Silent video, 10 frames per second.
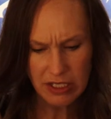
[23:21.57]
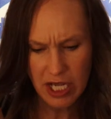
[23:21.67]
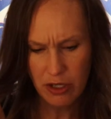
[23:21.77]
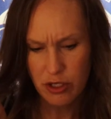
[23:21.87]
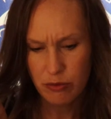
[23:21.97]

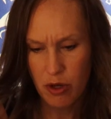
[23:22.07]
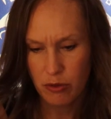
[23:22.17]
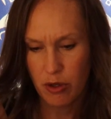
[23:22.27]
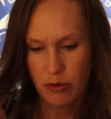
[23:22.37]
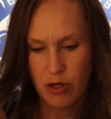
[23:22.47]
Tell you no,
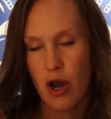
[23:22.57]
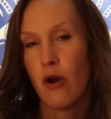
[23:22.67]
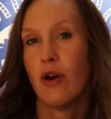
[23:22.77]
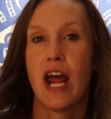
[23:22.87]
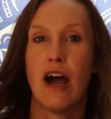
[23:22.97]
no,
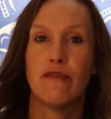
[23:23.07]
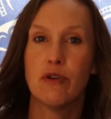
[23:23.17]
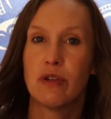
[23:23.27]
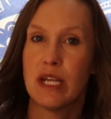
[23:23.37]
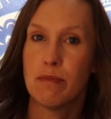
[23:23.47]
no, and have you
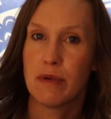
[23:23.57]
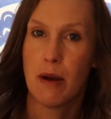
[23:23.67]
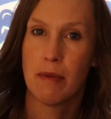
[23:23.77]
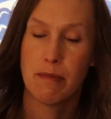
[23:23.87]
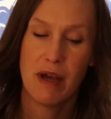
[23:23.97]
keep
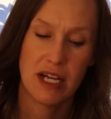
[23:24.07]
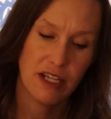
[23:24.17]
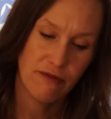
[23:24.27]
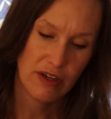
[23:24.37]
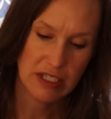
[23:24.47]
coming back.
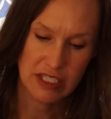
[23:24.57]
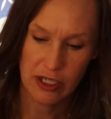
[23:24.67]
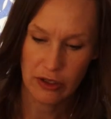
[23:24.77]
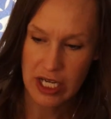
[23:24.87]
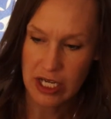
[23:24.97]
It feeds
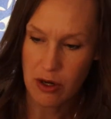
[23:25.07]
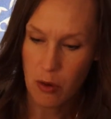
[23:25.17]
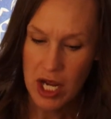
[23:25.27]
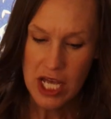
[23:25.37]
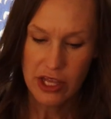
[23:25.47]
their ego.